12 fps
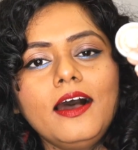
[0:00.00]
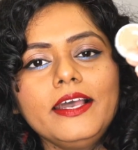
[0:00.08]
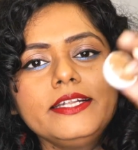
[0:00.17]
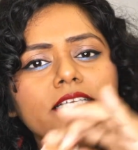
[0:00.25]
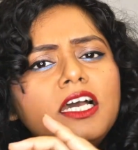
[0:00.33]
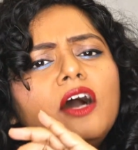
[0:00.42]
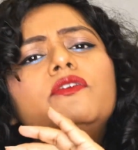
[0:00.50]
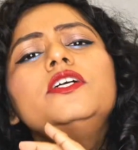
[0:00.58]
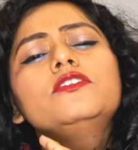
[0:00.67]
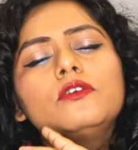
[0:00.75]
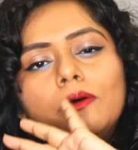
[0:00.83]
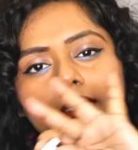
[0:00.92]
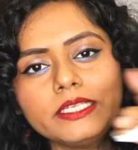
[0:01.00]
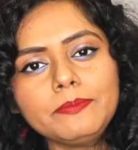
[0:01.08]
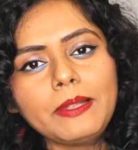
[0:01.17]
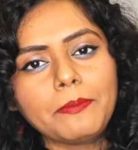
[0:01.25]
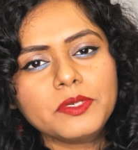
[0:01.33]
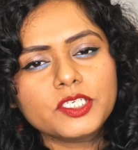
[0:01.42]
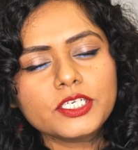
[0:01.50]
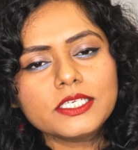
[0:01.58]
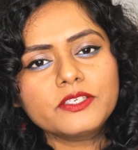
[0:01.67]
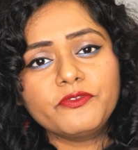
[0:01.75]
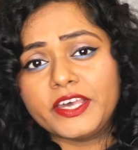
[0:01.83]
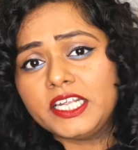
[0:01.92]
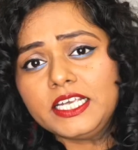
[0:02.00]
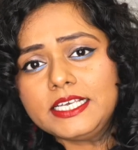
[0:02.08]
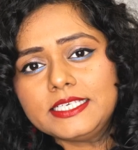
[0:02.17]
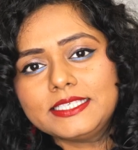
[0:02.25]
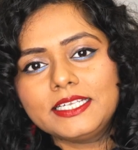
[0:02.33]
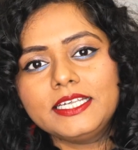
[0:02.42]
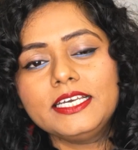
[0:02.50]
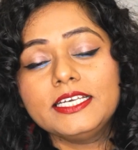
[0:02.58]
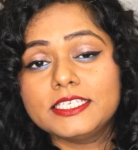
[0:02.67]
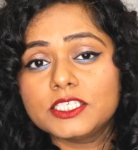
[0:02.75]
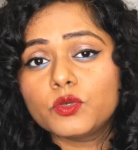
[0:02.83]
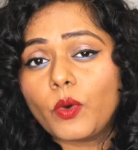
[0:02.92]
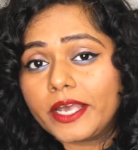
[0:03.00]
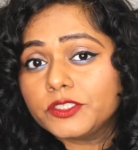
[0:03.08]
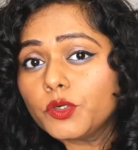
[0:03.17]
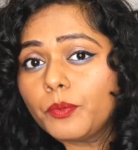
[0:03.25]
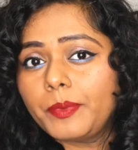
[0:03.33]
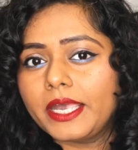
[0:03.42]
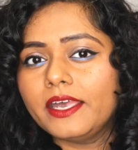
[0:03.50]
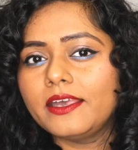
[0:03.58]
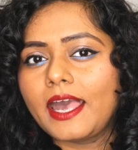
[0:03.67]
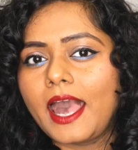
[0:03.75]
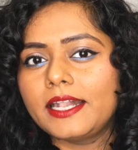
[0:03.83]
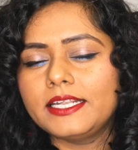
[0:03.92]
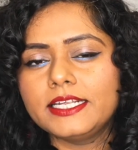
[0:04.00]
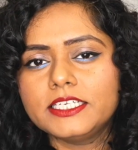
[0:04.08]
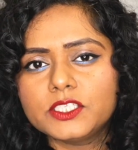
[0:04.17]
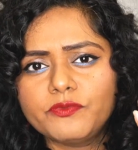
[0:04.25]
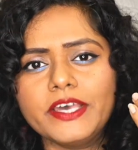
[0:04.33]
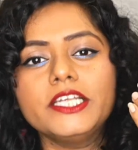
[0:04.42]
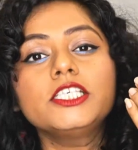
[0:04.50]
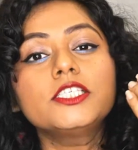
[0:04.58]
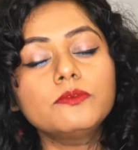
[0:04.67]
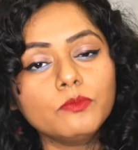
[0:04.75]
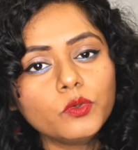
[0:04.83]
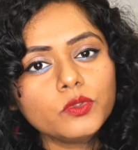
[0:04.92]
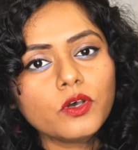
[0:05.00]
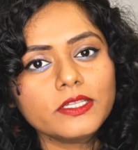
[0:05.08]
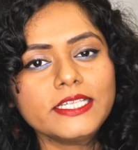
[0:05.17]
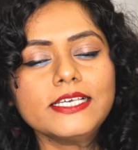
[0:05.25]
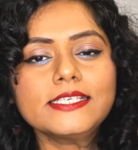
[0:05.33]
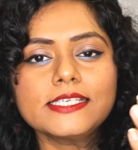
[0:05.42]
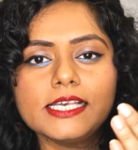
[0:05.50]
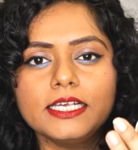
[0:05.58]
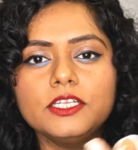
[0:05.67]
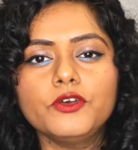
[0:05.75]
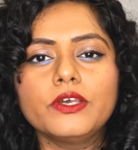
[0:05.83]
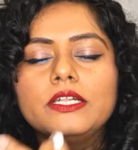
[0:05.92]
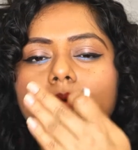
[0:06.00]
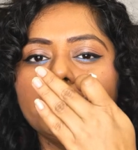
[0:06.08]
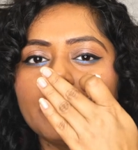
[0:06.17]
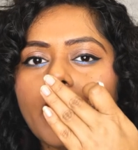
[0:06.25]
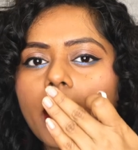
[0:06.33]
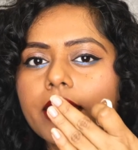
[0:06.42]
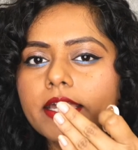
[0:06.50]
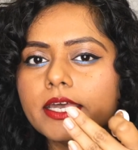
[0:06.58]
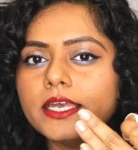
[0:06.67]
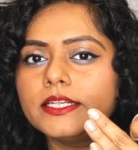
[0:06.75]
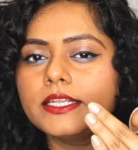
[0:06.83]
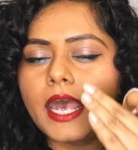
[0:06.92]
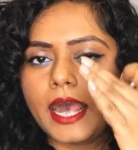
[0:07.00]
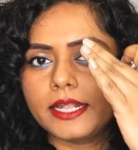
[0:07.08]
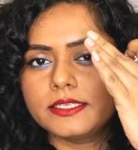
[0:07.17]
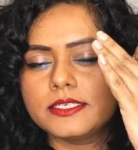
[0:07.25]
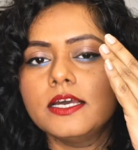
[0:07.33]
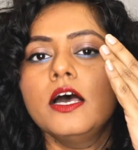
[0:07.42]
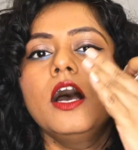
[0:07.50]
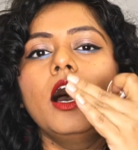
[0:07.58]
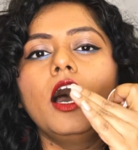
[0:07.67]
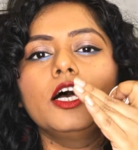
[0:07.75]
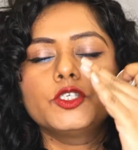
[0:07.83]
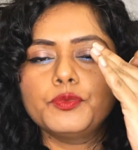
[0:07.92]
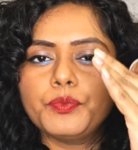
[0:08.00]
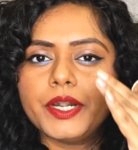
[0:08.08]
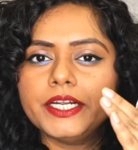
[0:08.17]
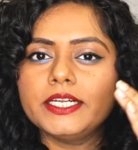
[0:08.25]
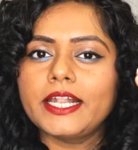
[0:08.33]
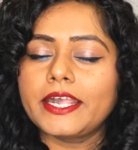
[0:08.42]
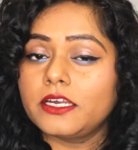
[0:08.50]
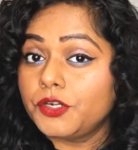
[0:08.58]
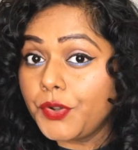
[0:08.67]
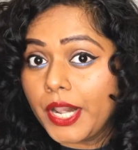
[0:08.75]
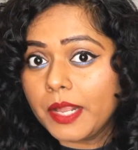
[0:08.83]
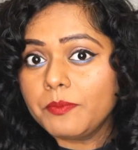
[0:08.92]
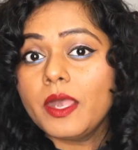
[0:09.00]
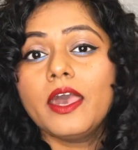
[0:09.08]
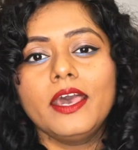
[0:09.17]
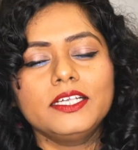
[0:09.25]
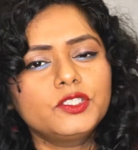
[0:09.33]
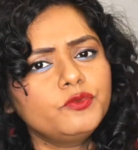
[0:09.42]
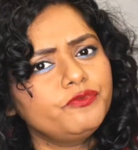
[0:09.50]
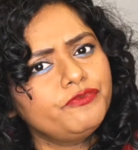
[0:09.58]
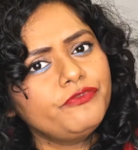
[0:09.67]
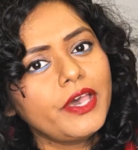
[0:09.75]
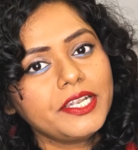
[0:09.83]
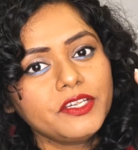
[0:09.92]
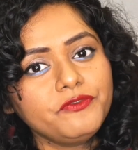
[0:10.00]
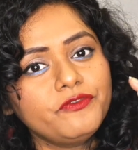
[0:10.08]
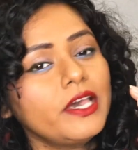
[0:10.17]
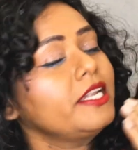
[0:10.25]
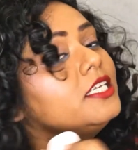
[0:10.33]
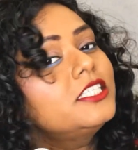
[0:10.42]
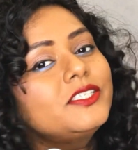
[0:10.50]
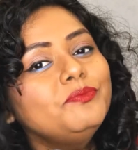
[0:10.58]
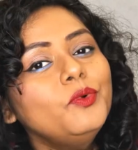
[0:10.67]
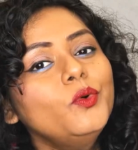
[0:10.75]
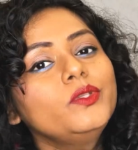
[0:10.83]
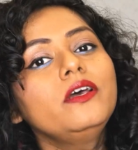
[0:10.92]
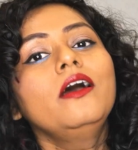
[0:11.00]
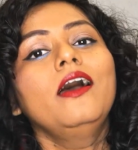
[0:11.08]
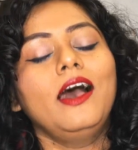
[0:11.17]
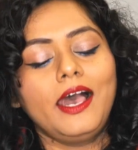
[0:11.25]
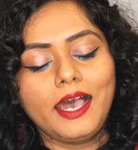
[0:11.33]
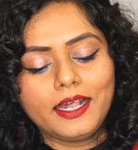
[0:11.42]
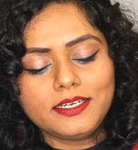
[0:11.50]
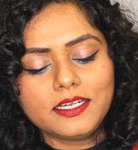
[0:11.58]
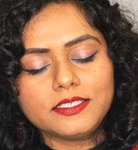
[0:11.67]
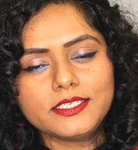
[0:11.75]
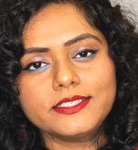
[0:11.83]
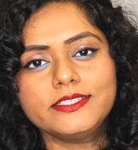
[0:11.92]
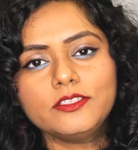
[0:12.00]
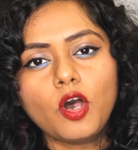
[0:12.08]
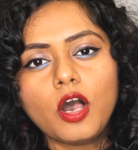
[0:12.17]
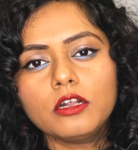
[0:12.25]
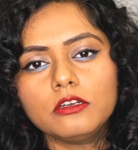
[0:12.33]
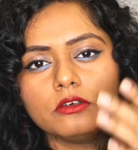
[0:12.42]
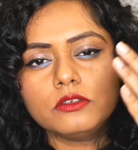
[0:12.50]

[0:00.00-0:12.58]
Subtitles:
it covers all the blemishes very easily. It is quite opaque and it is very smooth on the skin. You can apply it and spread it like a dream. It's very smooth and does not